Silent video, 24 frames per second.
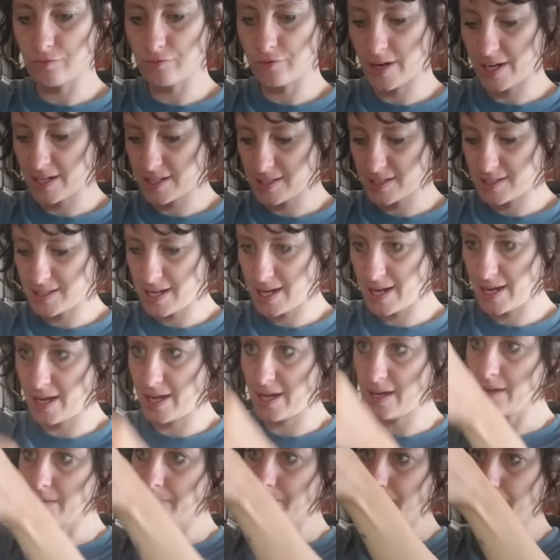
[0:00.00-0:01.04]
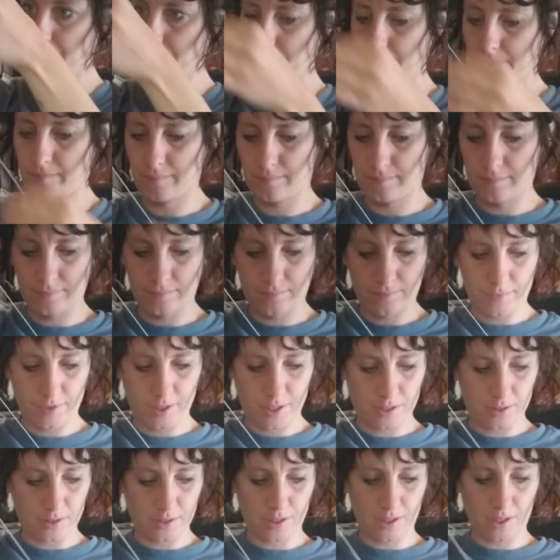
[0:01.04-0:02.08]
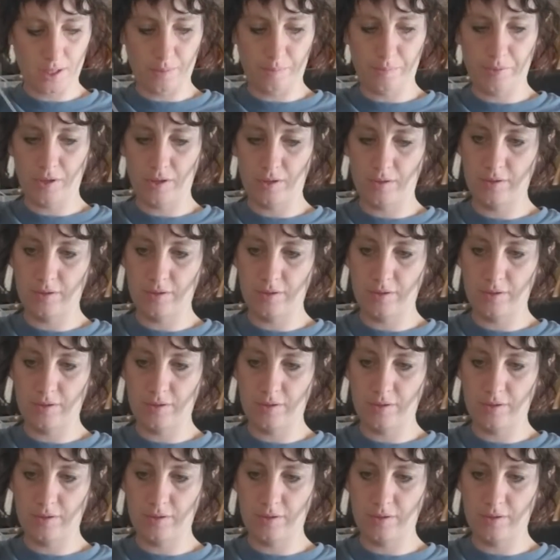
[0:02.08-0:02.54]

wrist here. So I'm going to put